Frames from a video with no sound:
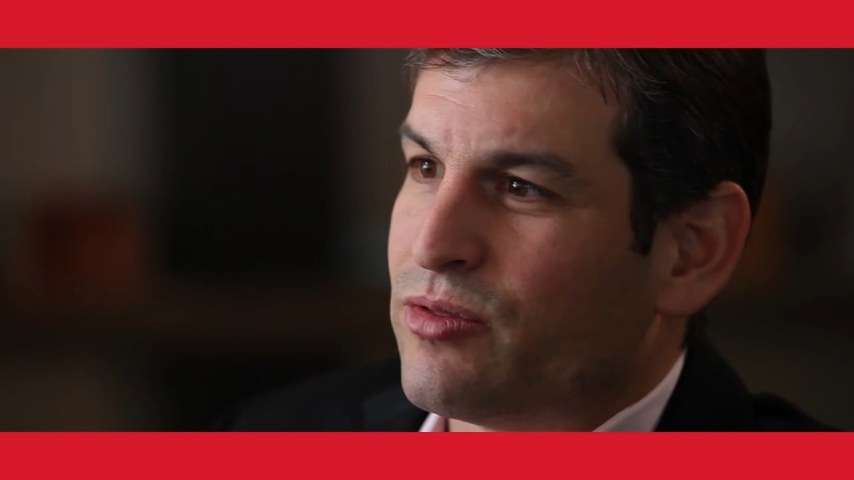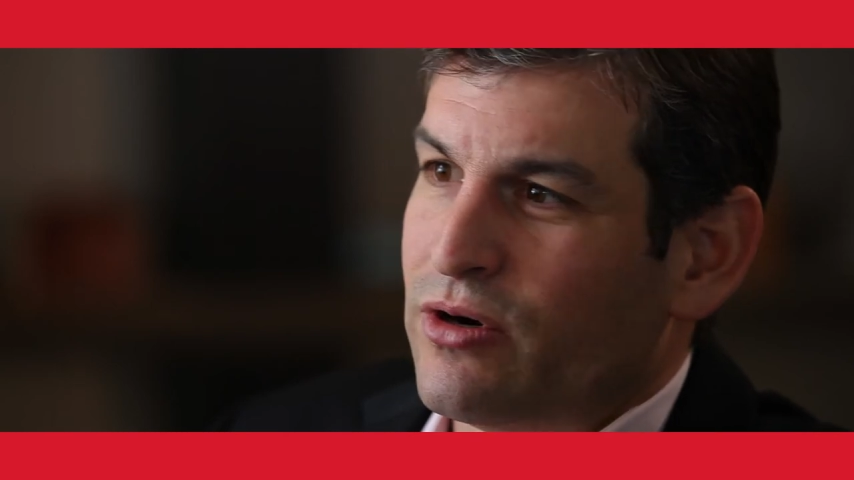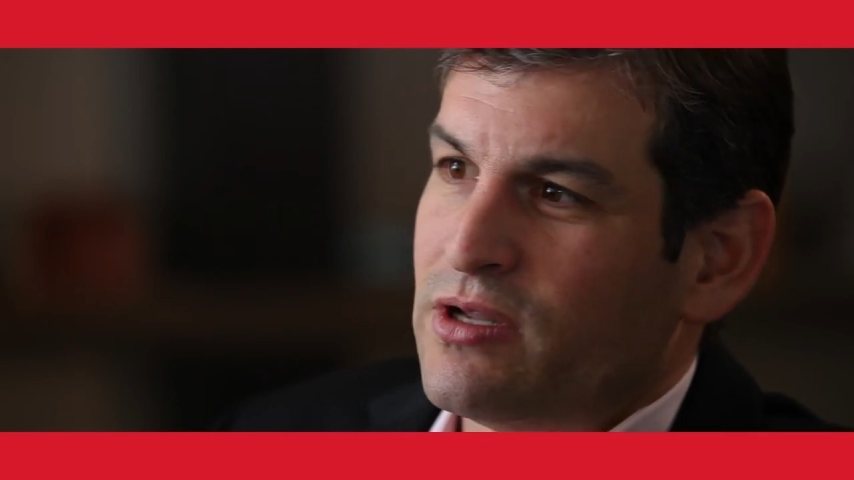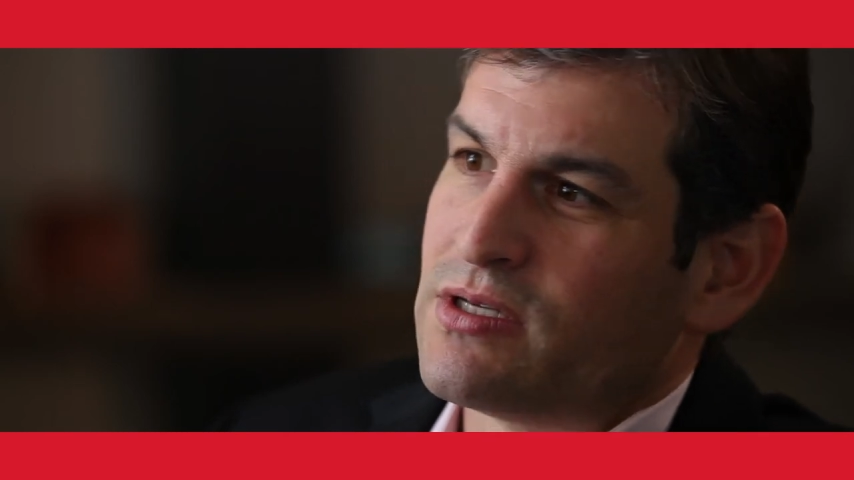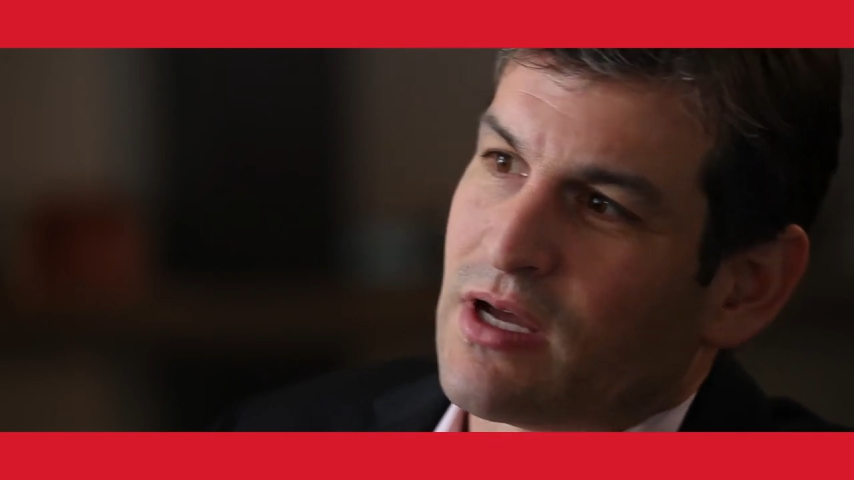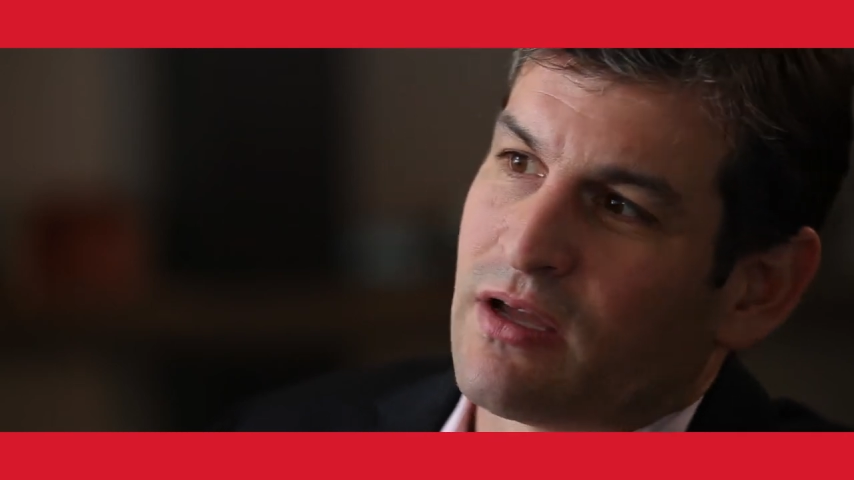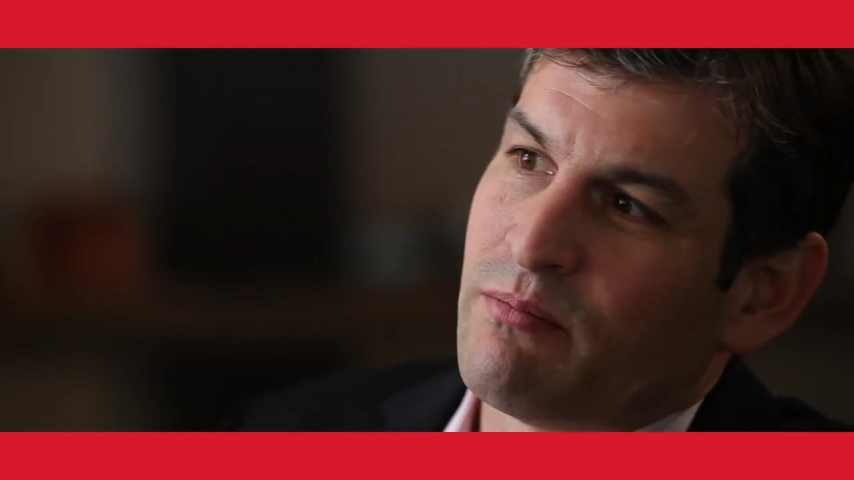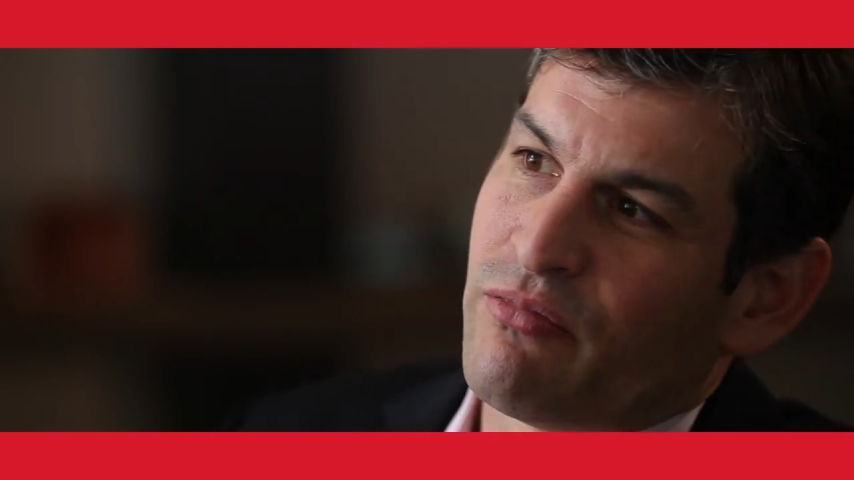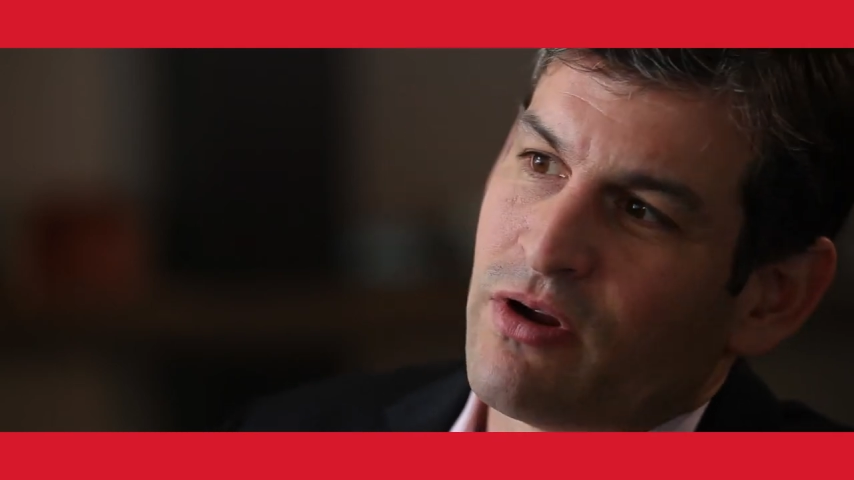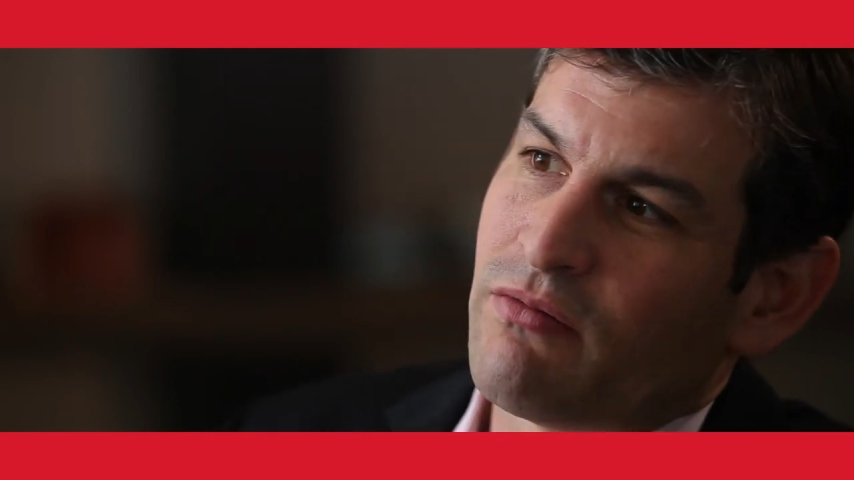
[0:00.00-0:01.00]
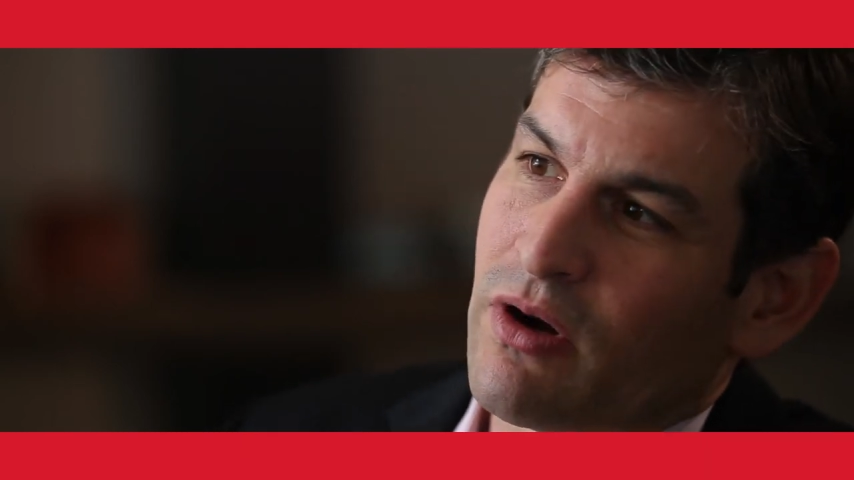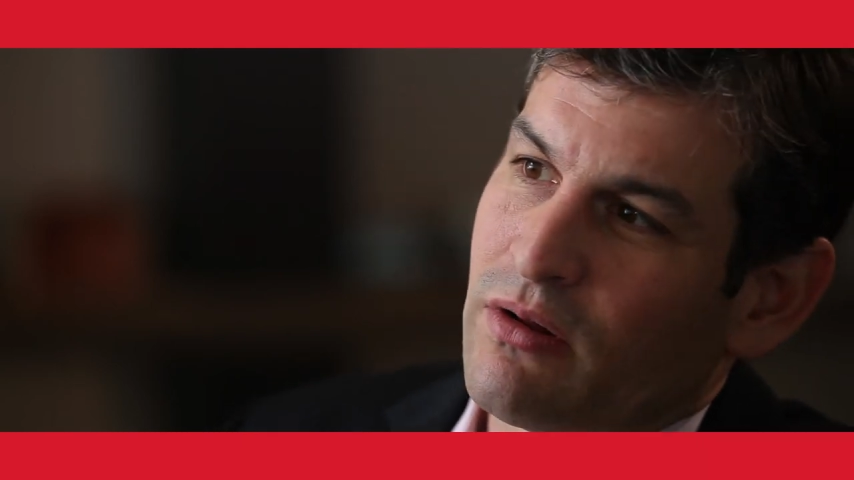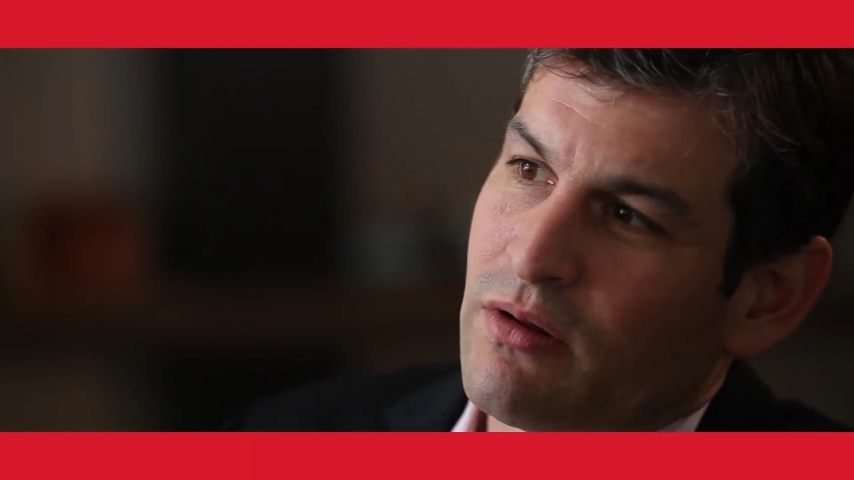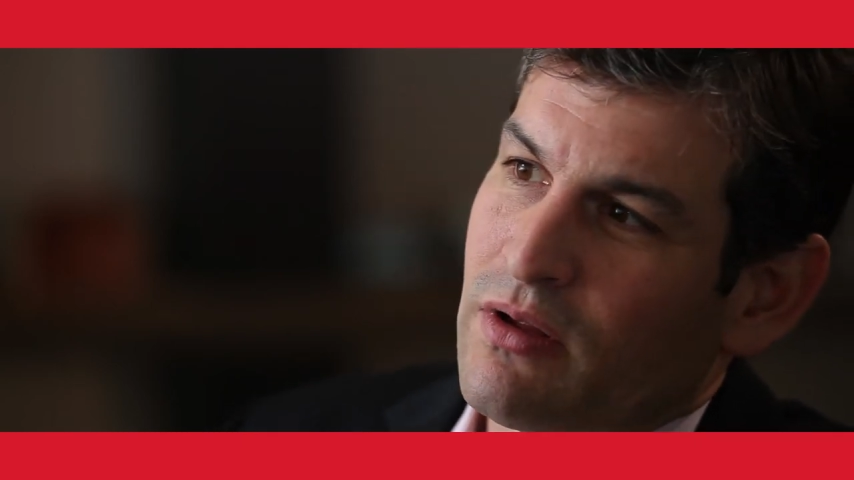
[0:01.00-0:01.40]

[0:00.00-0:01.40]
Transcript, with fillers: 30-second pre-roll.